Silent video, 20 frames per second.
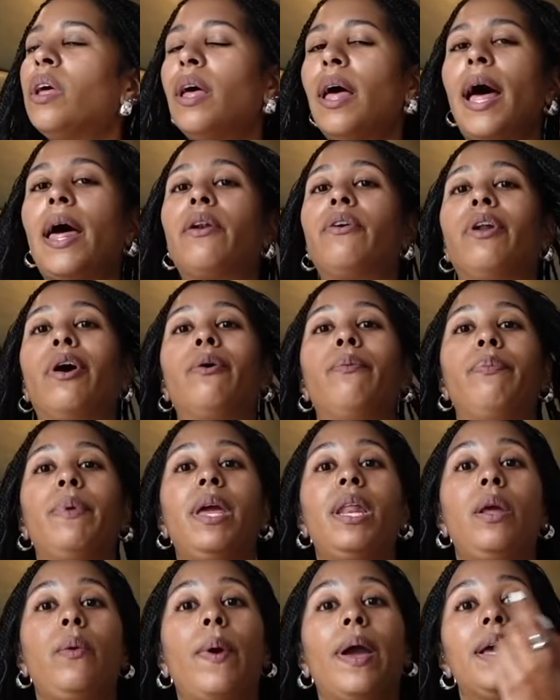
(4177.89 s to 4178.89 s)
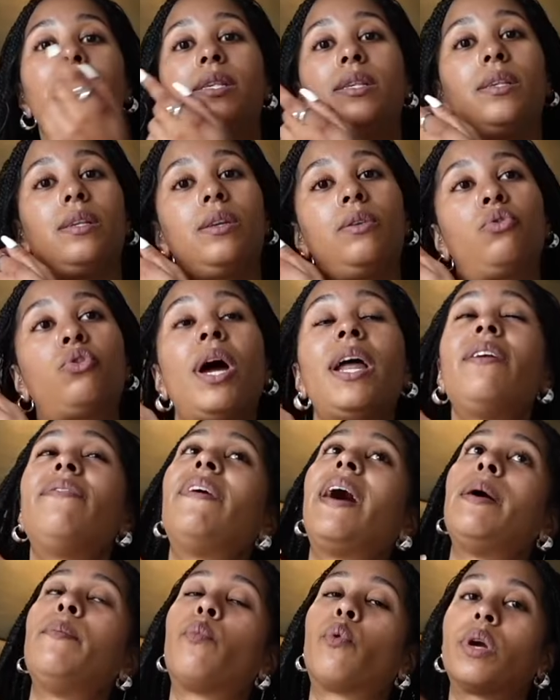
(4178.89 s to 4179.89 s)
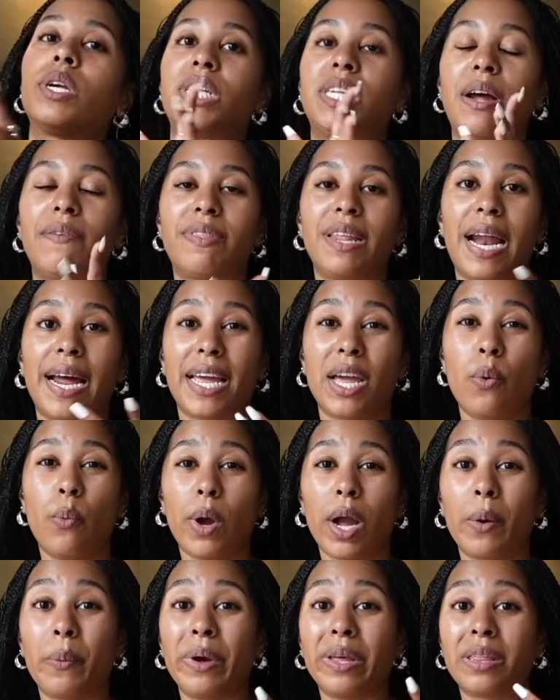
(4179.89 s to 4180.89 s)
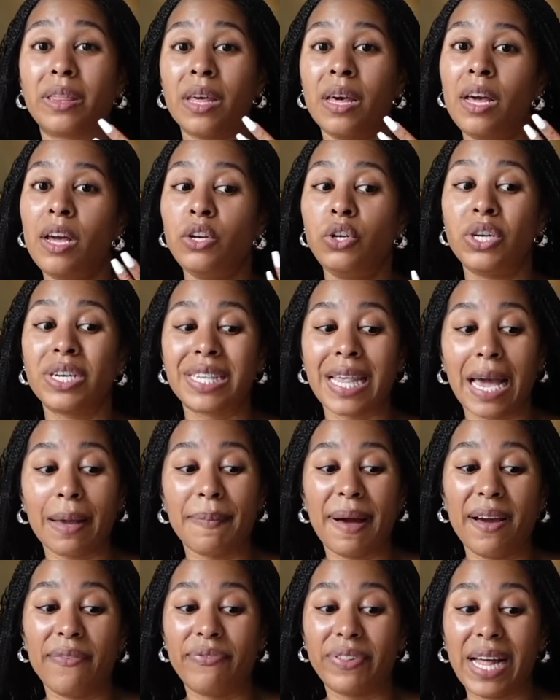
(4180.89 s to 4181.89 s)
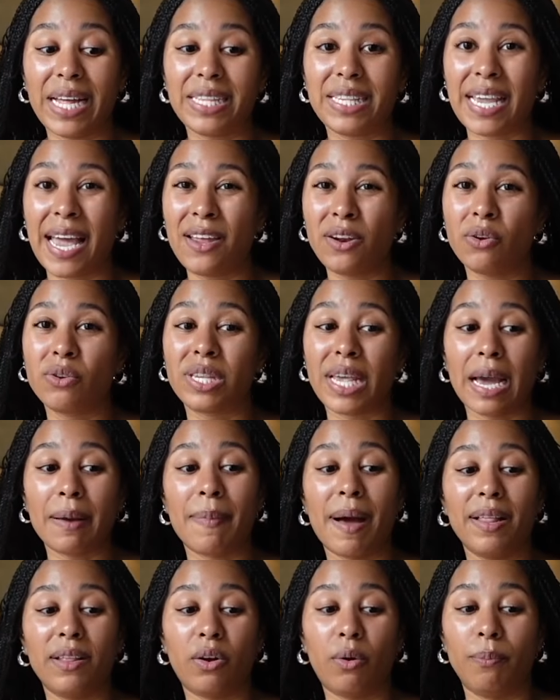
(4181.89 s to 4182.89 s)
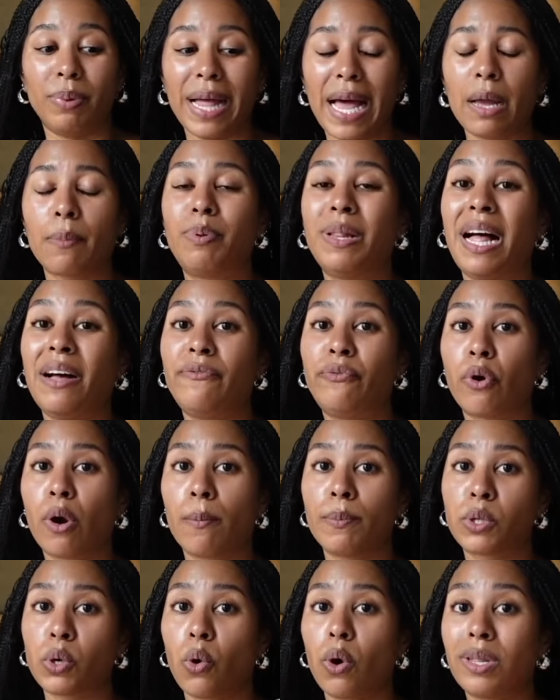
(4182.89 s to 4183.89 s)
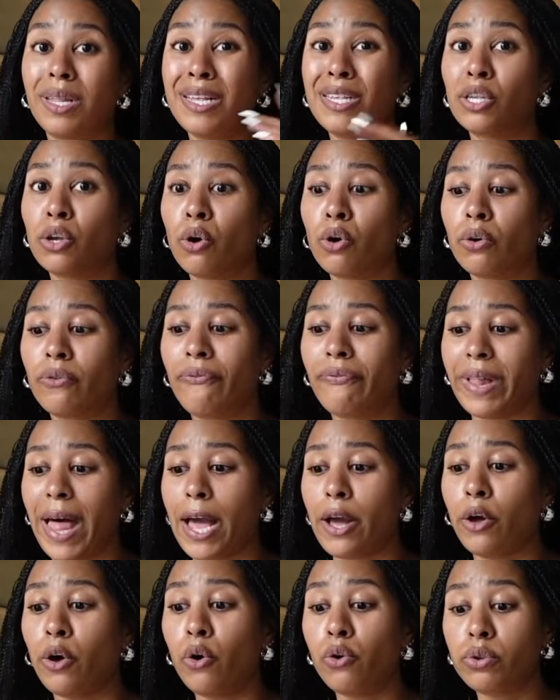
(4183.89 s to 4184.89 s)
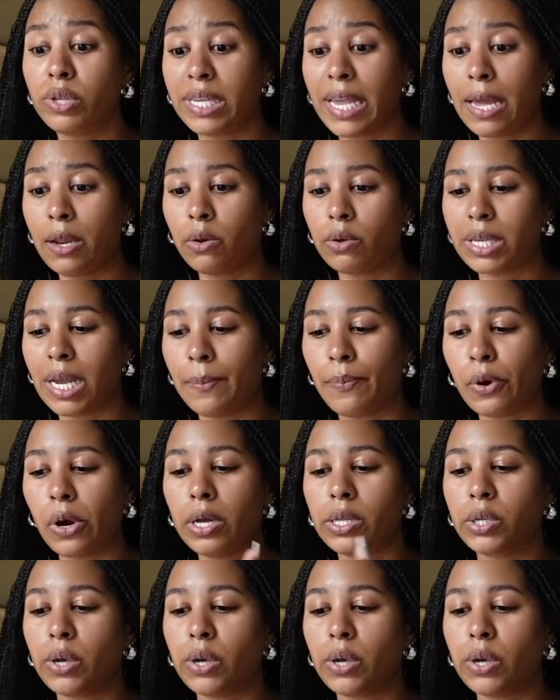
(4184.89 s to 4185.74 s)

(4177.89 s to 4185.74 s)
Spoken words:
I don't know. Anyways, trying to find more stuff that I can wear with just like my flat sandals, like my little black platforms or these little flat gold sandals I brought.